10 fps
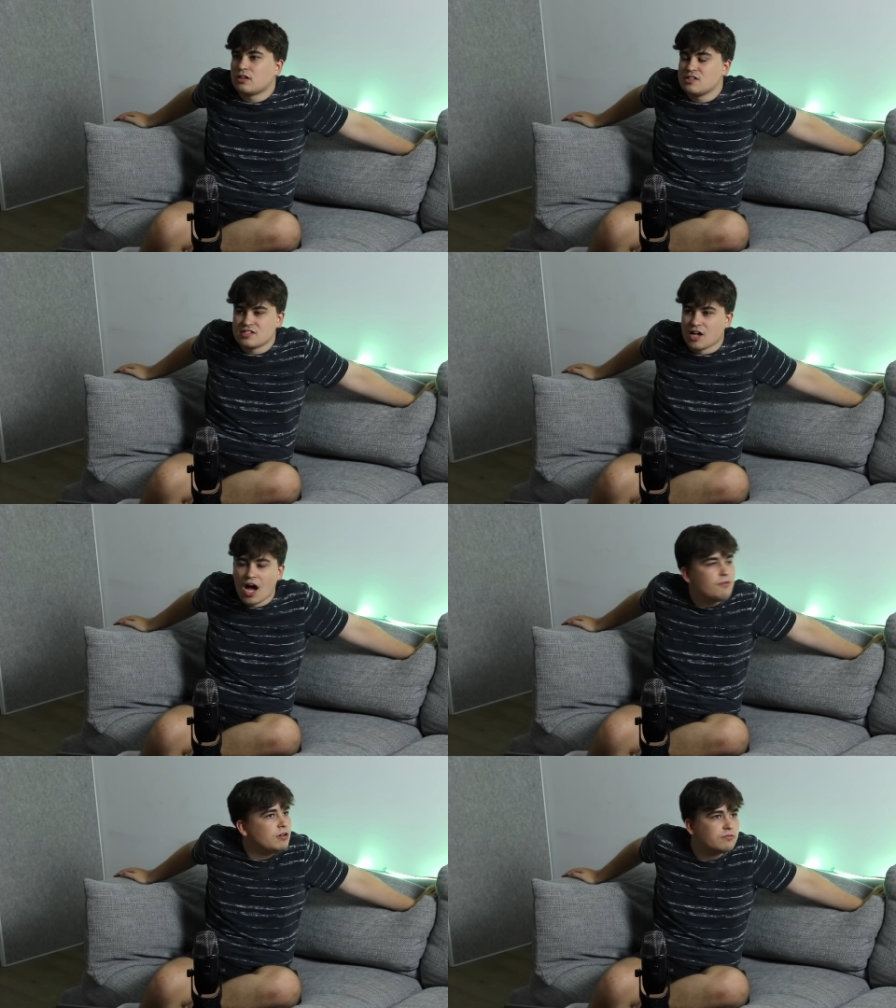Because
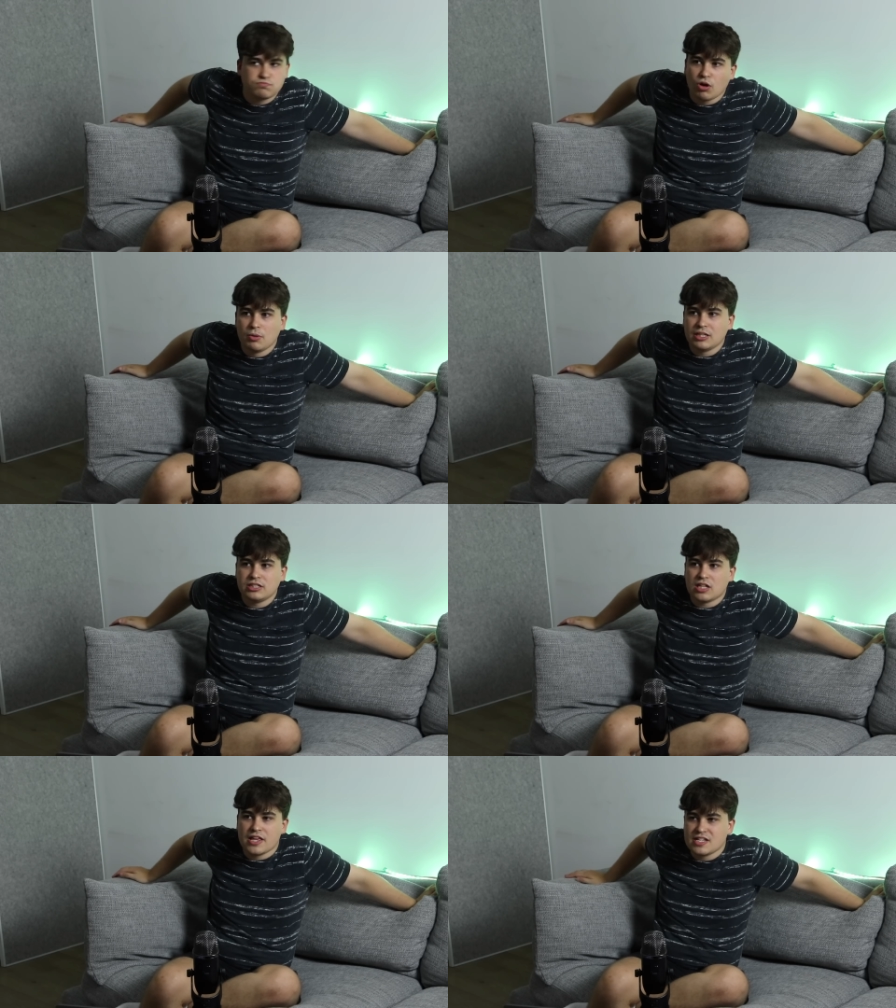I would
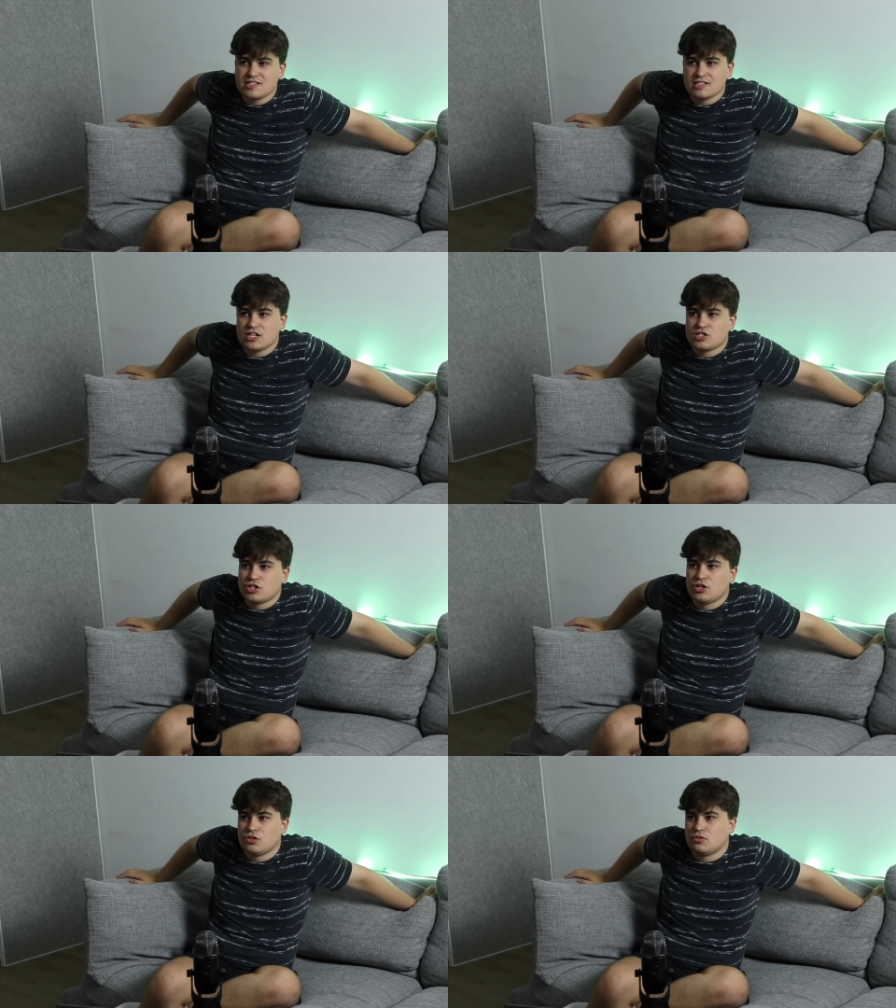probably at this stage
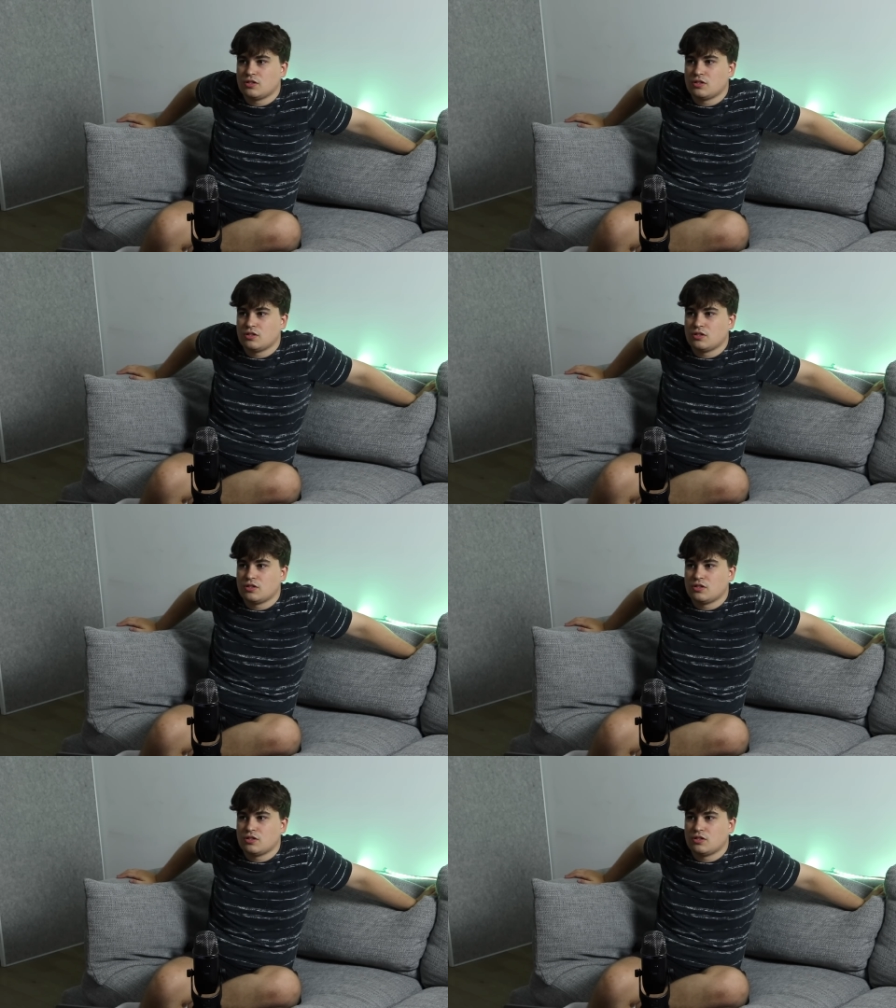too.